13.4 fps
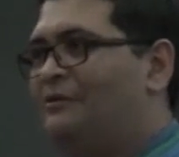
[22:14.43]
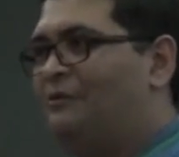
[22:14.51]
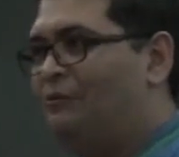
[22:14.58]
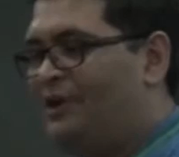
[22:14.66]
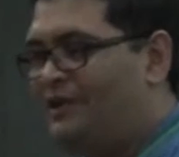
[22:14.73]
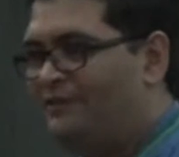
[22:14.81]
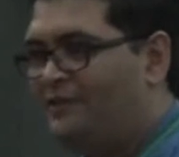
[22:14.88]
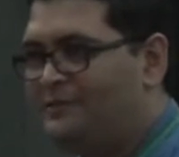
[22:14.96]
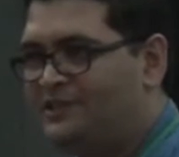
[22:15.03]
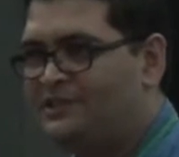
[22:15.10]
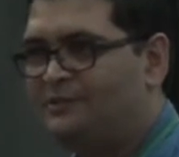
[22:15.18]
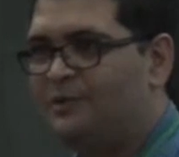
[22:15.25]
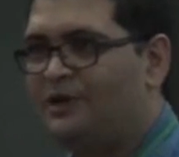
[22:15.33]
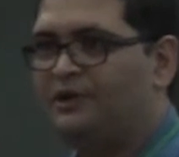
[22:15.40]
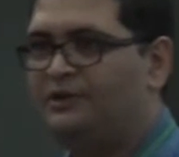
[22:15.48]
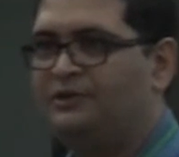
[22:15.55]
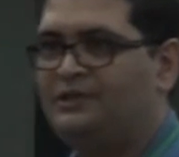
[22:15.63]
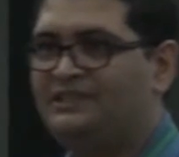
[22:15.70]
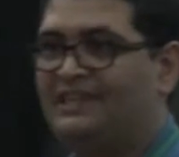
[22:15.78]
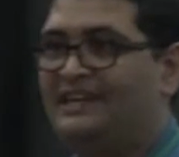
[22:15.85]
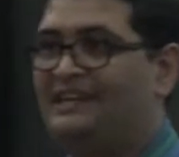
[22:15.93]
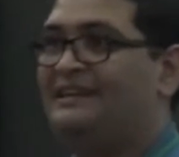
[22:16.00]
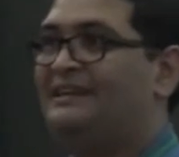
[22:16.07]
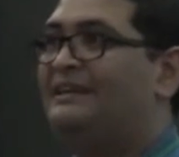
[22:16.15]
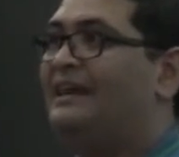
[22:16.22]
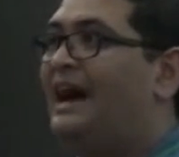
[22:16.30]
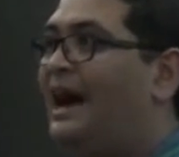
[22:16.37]
Whatever business model you decide,
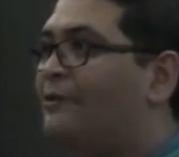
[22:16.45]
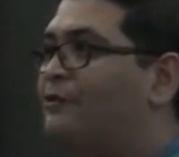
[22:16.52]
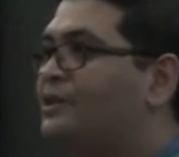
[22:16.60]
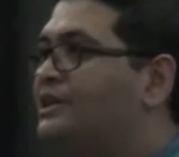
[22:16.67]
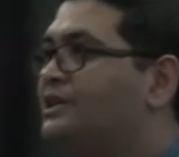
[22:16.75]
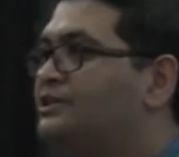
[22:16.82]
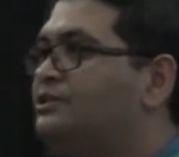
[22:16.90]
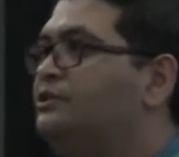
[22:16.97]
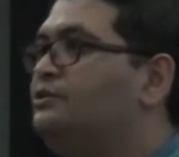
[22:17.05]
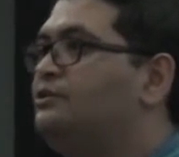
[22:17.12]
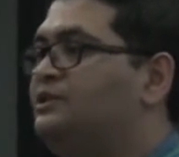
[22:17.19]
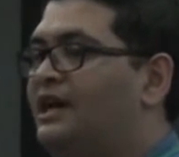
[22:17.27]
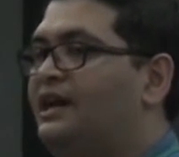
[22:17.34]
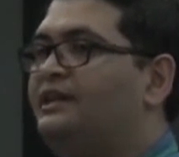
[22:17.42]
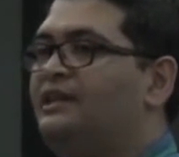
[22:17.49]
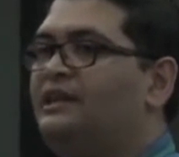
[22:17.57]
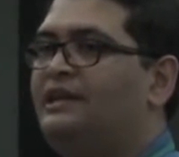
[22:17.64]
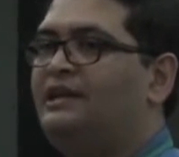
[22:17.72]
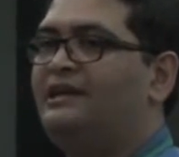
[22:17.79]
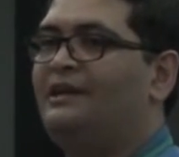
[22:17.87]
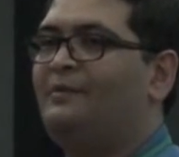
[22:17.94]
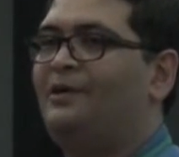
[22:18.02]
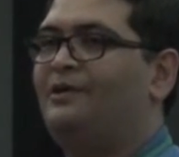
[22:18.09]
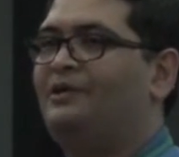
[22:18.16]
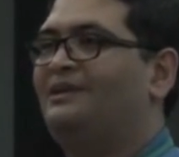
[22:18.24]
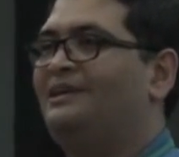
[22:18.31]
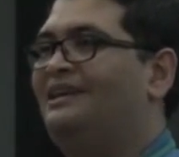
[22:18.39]
I would urge you to start thinking
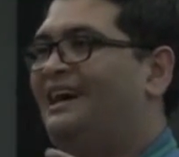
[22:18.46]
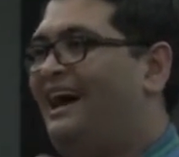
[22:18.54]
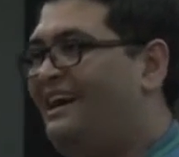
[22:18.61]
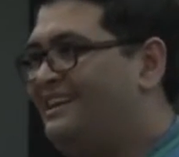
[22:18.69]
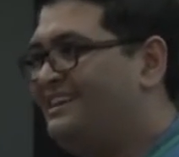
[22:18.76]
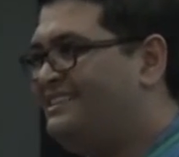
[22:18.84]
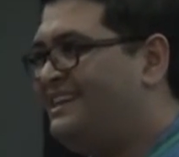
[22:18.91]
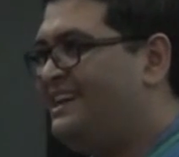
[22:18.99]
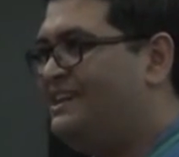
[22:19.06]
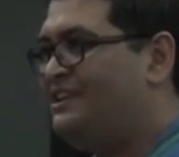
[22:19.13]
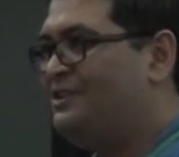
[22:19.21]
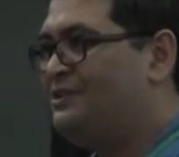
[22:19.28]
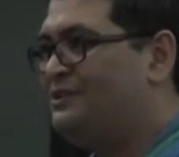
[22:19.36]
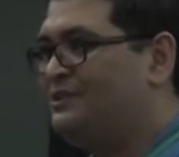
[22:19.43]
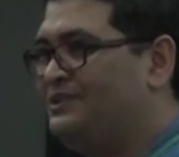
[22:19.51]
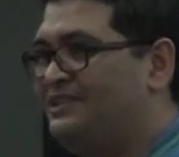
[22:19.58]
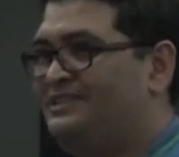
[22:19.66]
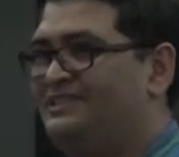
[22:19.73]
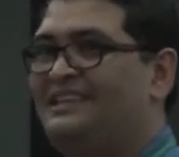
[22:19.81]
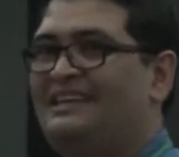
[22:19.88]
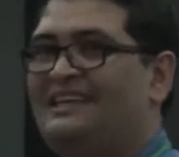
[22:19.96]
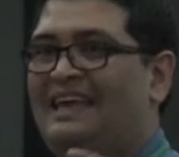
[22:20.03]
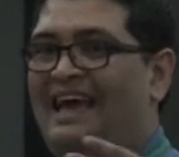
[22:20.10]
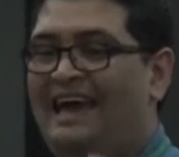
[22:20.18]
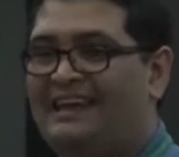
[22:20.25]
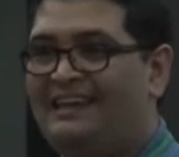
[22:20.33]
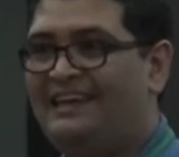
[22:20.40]
about understanding your users,
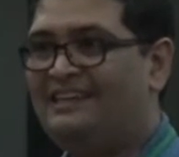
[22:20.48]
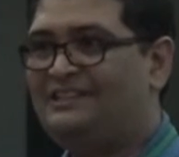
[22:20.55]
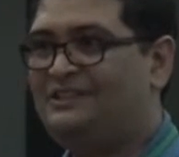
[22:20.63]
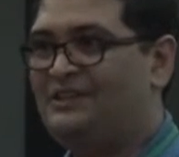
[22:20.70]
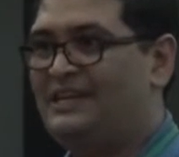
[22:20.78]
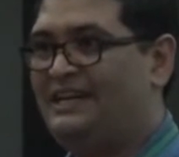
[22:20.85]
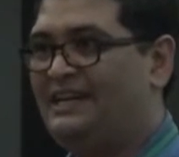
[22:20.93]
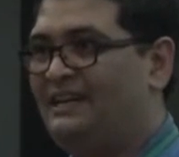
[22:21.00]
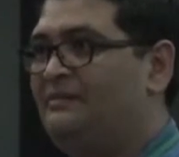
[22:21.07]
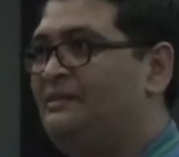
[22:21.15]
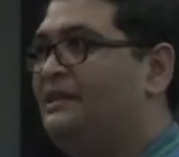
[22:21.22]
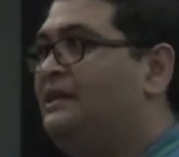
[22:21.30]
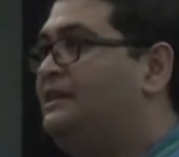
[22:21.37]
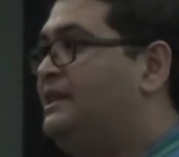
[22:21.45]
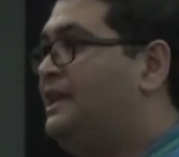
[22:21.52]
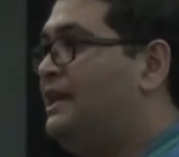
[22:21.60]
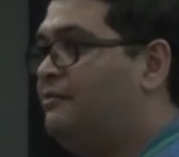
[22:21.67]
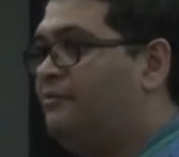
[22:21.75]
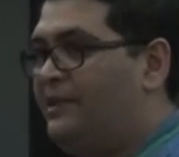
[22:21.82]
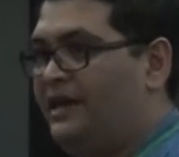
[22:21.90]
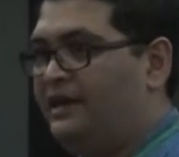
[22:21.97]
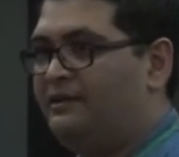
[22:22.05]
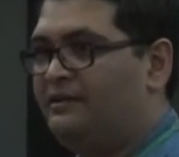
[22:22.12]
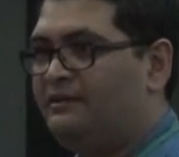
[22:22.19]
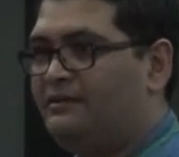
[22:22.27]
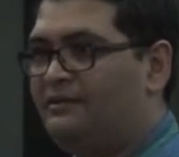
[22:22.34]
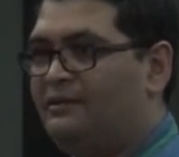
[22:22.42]
analyze your data, think
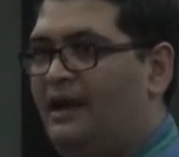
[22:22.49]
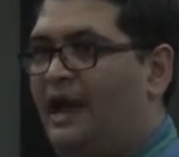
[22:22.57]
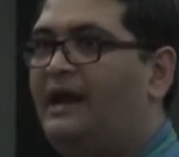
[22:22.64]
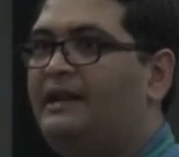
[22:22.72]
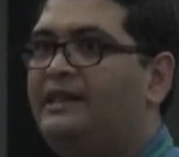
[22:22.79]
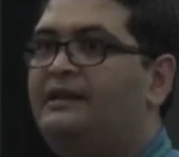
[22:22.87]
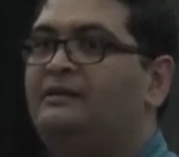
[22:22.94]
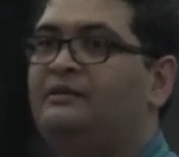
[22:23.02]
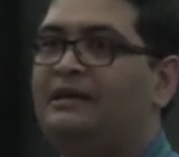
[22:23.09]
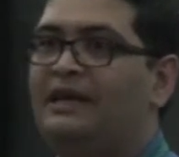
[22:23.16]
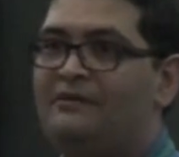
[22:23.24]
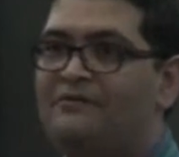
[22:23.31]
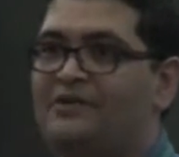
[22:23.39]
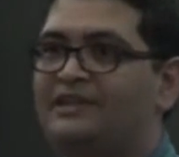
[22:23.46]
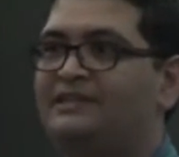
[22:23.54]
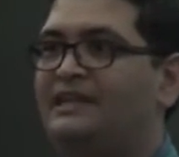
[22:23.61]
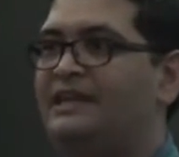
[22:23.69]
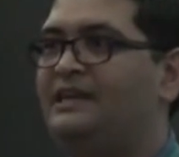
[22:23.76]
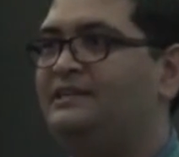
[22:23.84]
big, and then invest in a